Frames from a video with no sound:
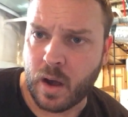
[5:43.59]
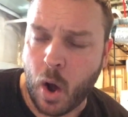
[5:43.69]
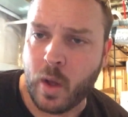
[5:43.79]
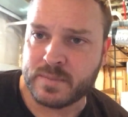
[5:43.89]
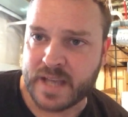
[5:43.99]

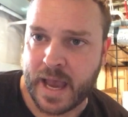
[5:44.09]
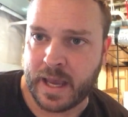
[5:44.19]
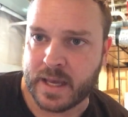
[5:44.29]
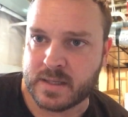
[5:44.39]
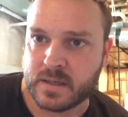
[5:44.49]
all I'm saying
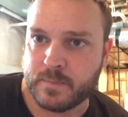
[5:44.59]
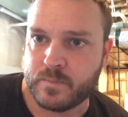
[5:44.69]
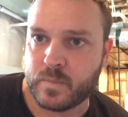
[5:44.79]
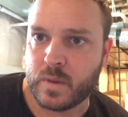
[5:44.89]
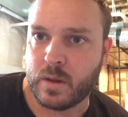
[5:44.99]
is
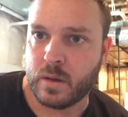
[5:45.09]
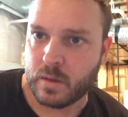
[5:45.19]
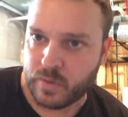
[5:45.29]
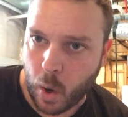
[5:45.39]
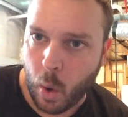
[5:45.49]

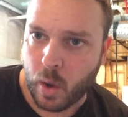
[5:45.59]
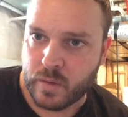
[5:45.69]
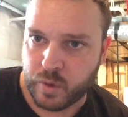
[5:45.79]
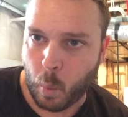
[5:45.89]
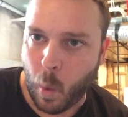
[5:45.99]

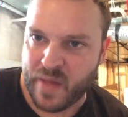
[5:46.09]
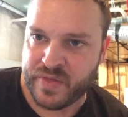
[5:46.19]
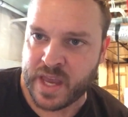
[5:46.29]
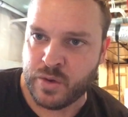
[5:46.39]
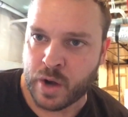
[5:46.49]
the one
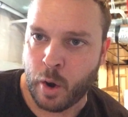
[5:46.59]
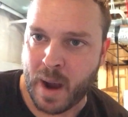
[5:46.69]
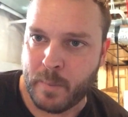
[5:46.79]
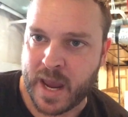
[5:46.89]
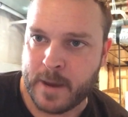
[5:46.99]
thing you know
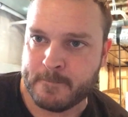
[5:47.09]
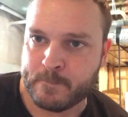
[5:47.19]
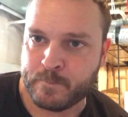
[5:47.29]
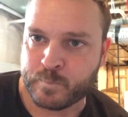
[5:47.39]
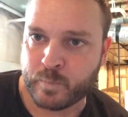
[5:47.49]
about me
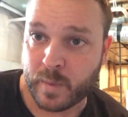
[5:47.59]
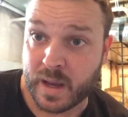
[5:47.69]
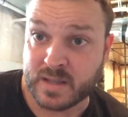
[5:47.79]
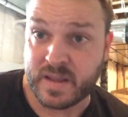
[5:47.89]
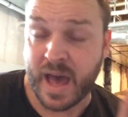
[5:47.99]

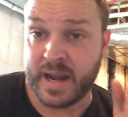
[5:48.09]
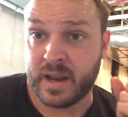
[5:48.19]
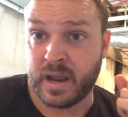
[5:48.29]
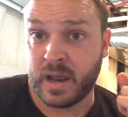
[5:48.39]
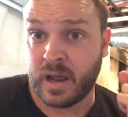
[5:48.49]
is that